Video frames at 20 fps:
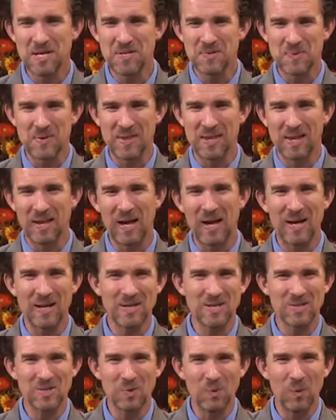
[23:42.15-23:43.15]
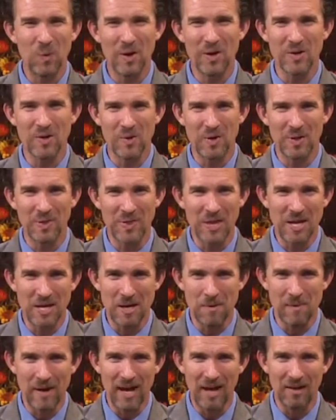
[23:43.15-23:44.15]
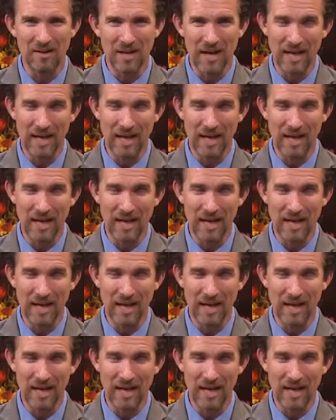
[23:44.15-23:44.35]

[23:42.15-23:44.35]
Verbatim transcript: us with a lot to wonder and think about.